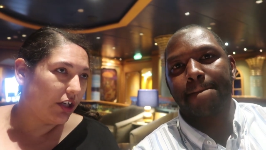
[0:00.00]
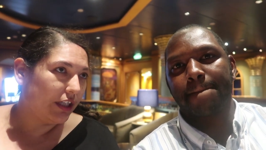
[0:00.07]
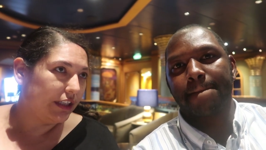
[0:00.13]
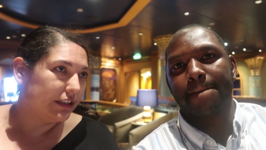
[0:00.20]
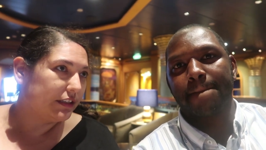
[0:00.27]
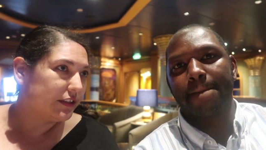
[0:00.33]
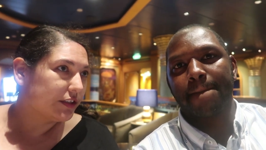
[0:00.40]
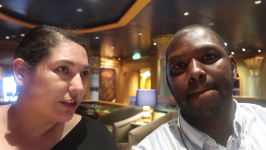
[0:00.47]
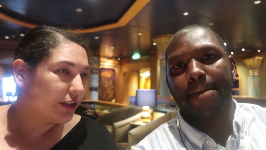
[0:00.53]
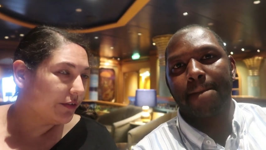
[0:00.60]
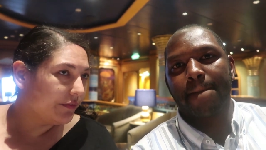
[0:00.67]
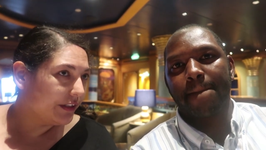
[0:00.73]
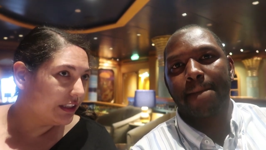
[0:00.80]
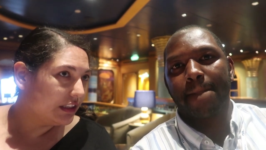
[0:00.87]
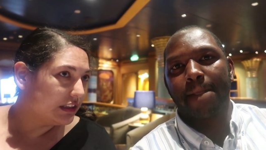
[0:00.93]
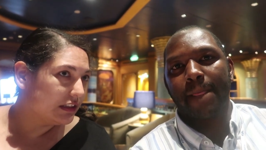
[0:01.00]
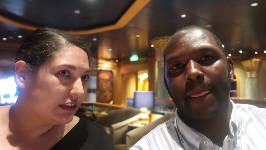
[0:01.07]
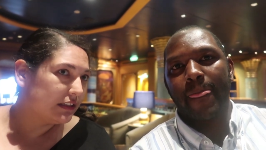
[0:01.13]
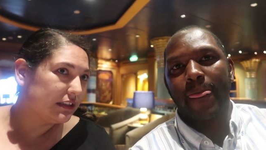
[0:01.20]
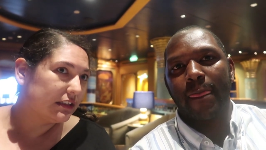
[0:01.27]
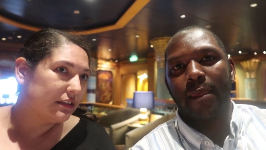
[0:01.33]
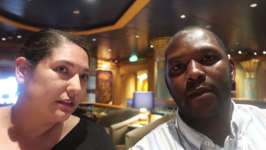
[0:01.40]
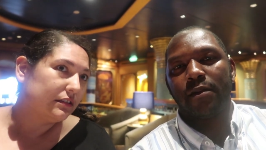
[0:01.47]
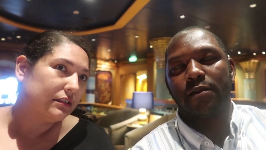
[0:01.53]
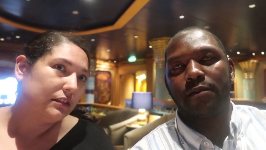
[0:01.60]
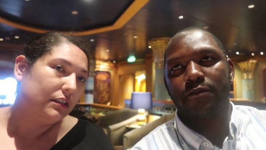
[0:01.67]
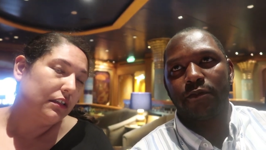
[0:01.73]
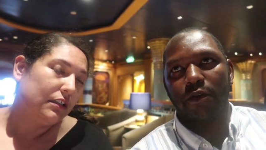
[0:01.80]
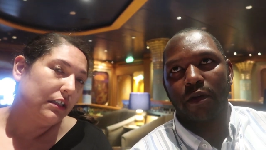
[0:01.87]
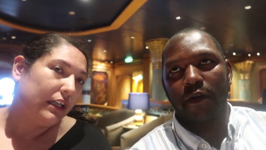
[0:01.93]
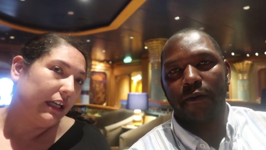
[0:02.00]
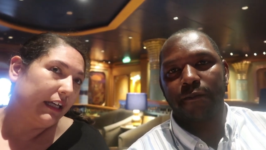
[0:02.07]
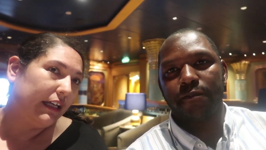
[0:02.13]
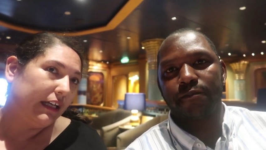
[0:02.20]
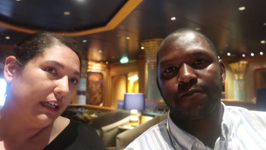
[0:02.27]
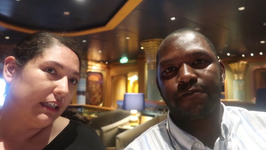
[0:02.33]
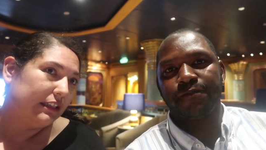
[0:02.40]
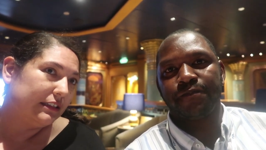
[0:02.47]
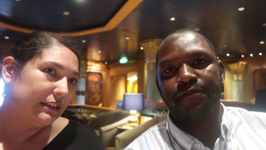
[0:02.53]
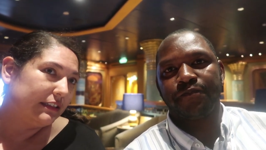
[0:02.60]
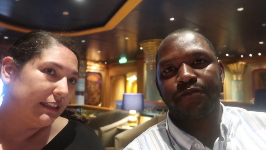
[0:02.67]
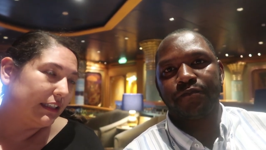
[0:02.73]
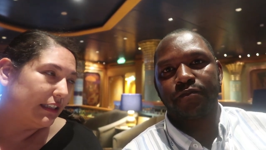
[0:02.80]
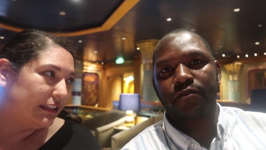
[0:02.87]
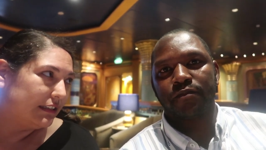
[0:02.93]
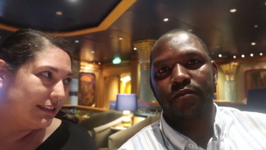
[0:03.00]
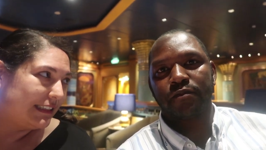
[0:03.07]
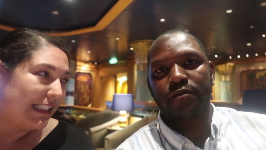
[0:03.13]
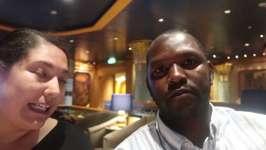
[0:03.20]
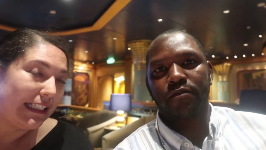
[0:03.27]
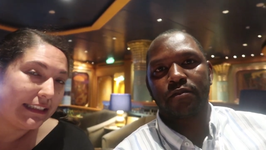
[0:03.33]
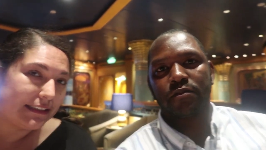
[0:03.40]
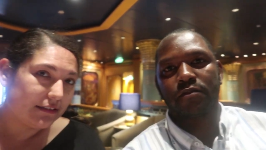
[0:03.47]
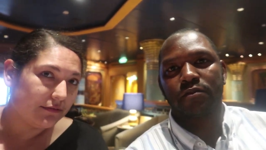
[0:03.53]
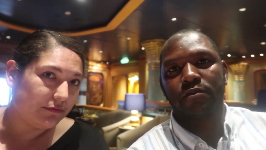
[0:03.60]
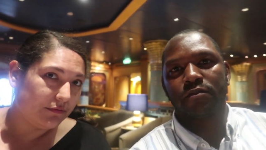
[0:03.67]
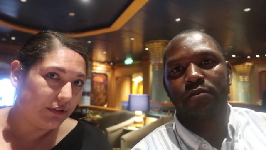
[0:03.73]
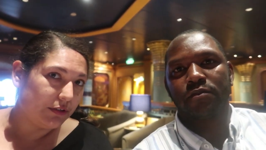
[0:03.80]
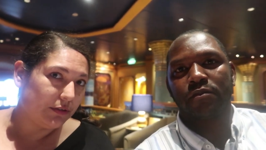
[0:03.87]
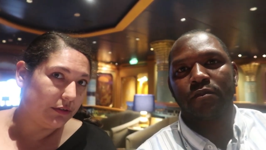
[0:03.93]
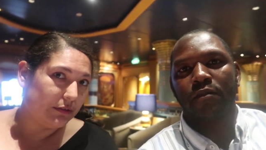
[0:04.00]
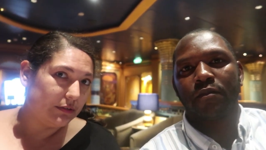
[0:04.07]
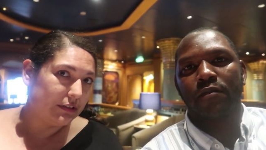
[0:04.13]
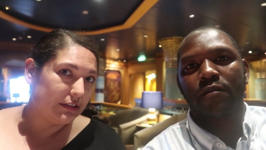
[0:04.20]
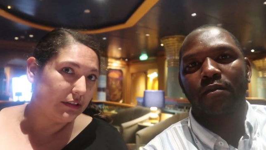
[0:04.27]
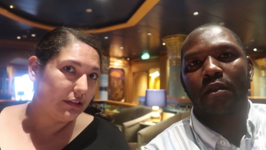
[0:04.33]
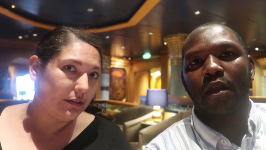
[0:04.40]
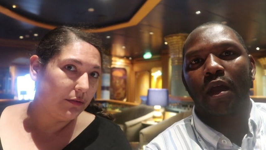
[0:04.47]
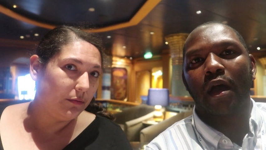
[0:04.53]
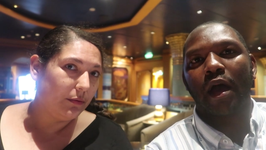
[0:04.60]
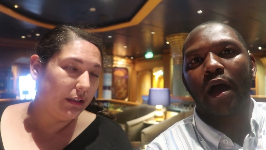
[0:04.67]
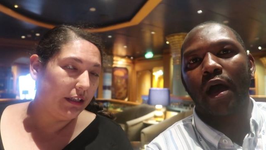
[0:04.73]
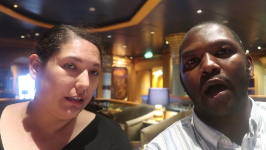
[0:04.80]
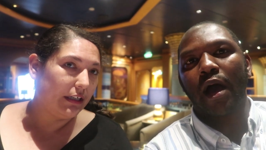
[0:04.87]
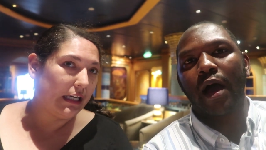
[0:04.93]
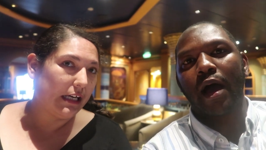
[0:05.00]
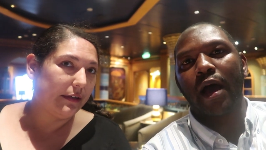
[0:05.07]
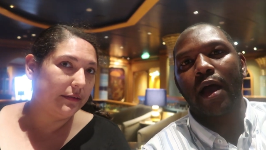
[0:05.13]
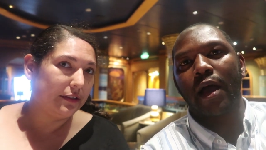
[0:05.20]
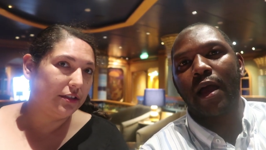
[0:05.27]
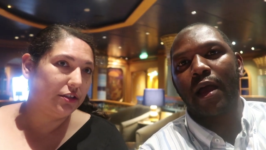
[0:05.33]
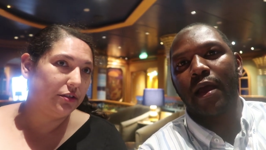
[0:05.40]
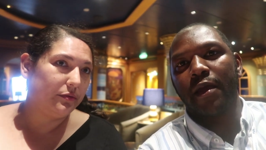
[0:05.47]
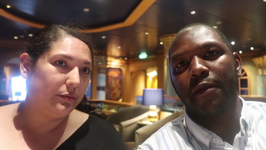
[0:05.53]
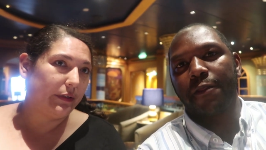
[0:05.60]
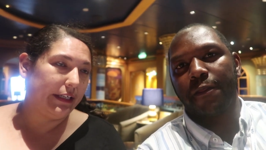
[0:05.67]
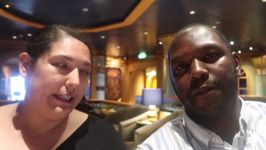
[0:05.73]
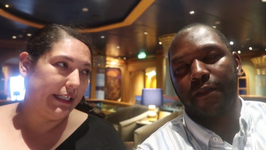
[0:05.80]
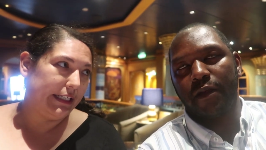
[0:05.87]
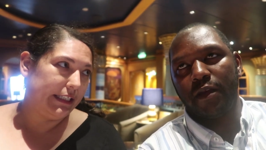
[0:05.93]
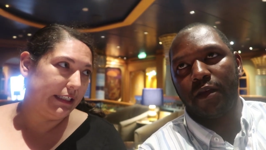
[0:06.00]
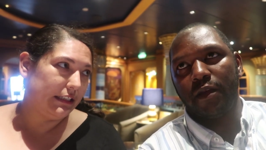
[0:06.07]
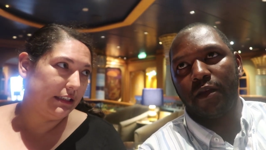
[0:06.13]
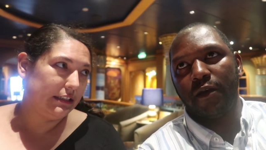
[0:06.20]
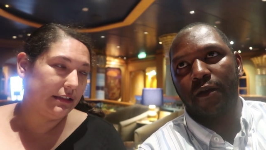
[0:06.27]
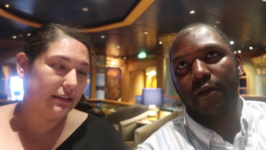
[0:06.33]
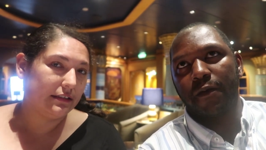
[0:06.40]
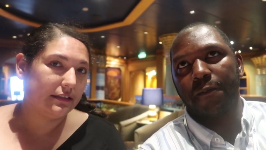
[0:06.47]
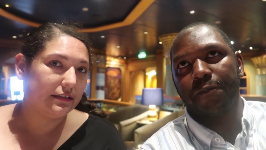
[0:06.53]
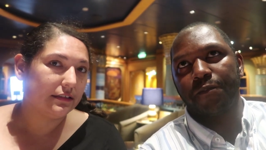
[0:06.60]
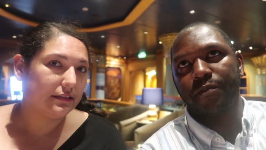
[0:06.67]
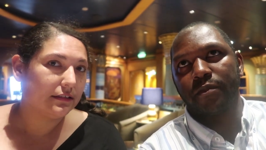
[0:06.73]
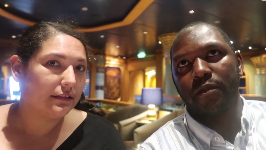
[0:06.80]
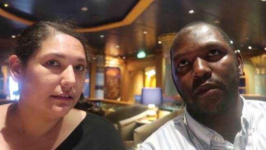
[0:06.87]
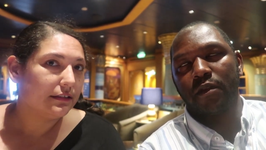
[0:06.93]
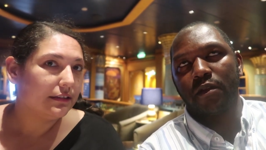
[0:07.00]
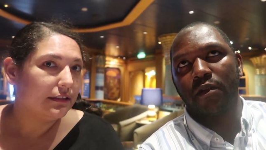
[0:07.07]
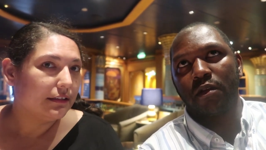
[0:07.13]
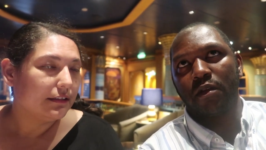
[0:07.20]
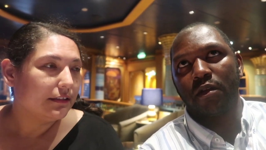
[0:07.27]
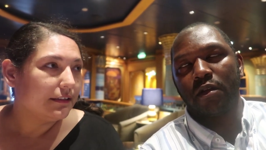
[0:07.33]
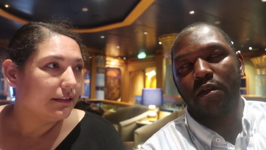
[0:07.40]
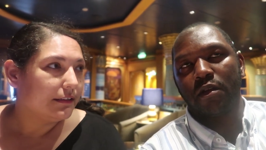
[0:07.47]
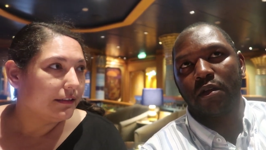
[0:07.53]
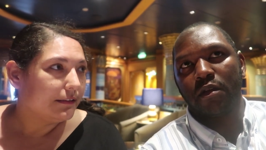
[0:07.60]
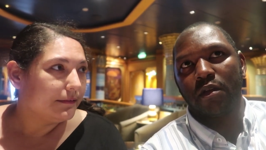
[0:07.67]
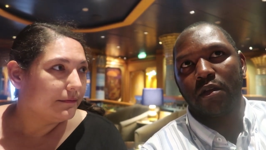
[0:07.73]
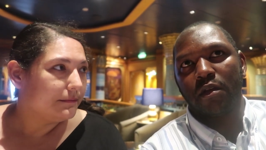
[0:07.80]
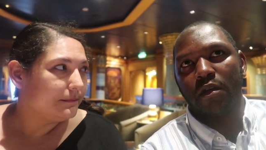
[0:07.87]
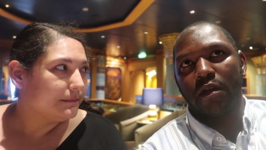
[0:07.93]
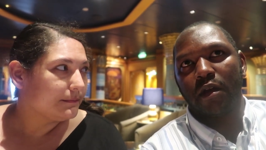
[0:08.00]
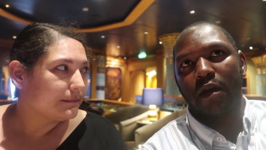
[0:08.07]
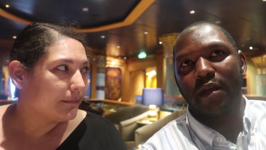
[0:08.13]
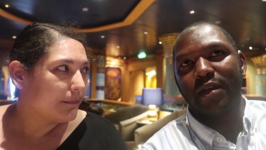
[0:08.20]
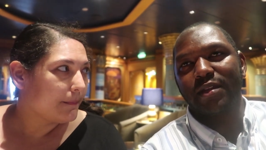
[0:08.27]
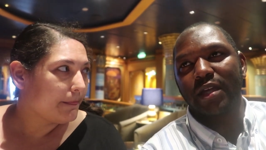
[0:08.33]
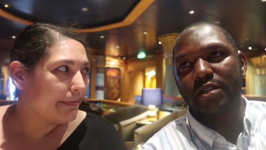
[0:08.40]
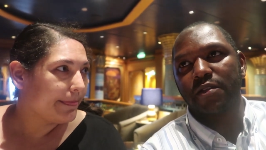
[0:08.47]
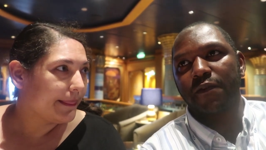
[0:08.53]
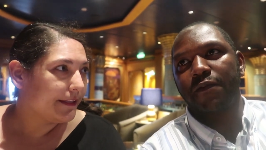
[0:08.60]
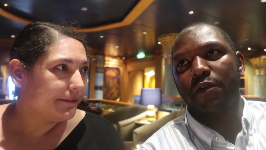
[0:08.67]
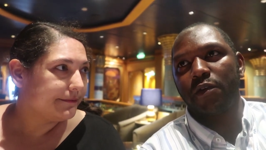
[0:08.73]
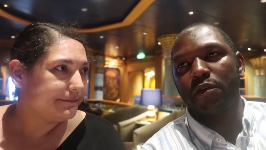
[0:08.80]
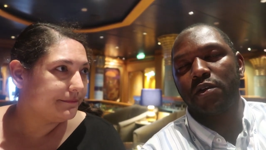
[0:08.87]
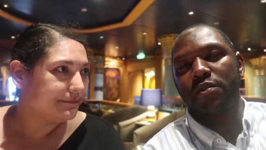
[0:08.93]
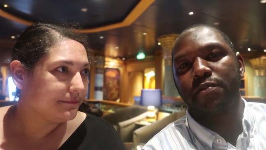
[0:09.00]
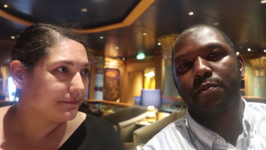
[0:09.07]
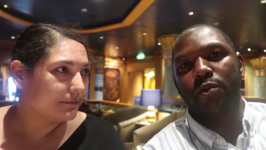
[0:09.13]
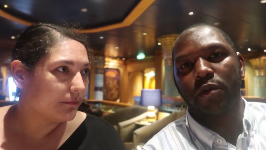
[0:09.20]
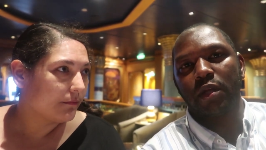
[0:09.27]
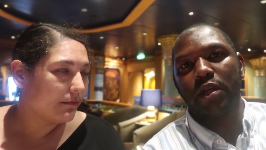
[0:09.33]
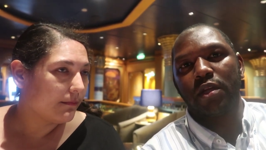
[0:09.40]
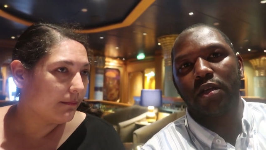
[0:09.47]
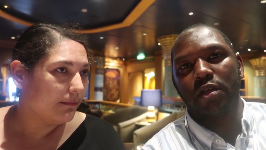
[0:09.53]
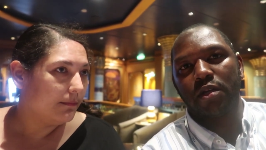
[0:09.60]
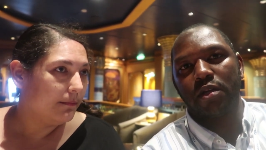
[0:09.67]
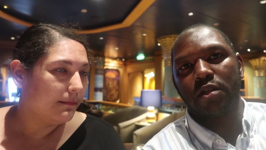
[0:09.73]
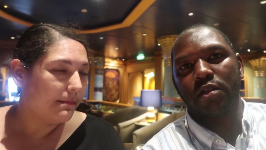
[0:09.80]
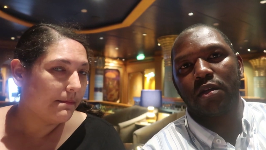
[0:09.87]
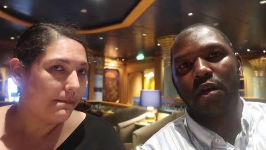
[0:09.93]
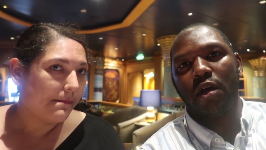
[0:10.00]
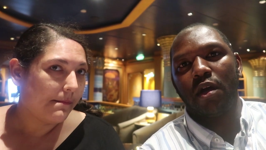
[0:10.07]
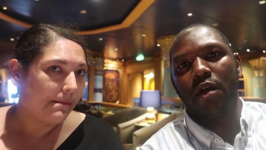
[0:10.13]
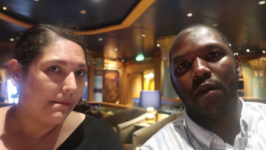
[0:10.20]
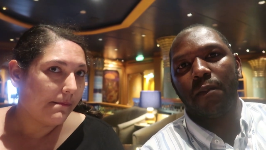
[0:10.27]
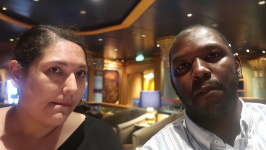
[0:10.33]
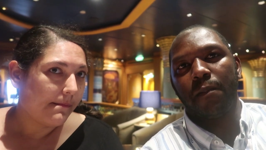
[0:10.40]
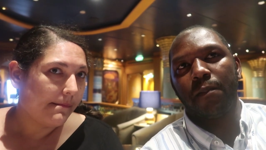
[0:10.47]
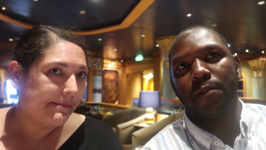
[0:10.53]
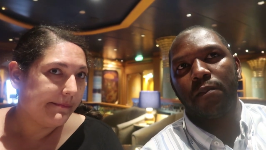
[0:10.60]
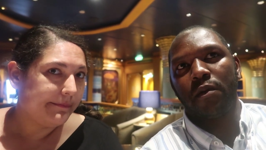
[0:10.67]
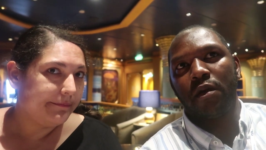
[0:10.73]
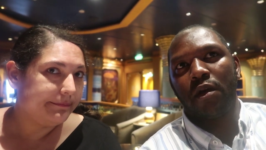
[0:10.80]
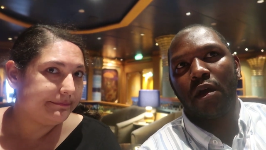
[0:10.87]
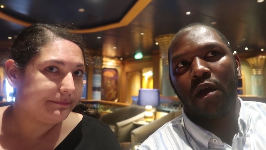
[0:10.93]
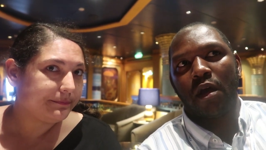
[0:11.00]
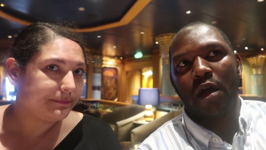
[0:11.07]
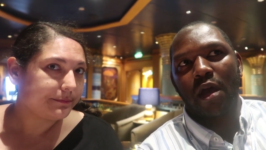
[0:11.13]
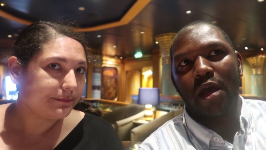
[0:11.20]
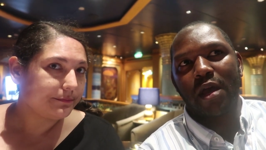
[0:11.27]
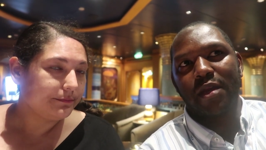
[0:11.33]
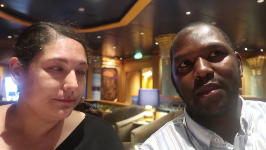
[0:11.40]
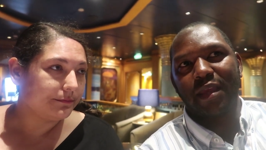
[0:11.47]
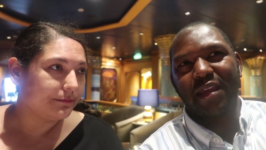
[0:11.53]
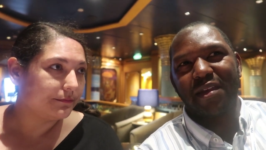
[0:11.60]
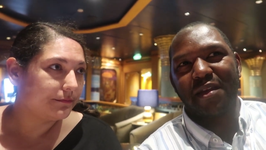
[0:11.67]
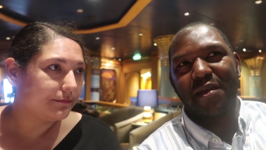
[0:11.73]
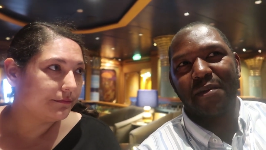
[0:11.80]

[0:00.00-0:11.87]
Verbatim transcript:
Speaker 1: on service and then taste of food, where how would you rank? I
Speaker 2: think I think taste of food is pretty good. Um, I think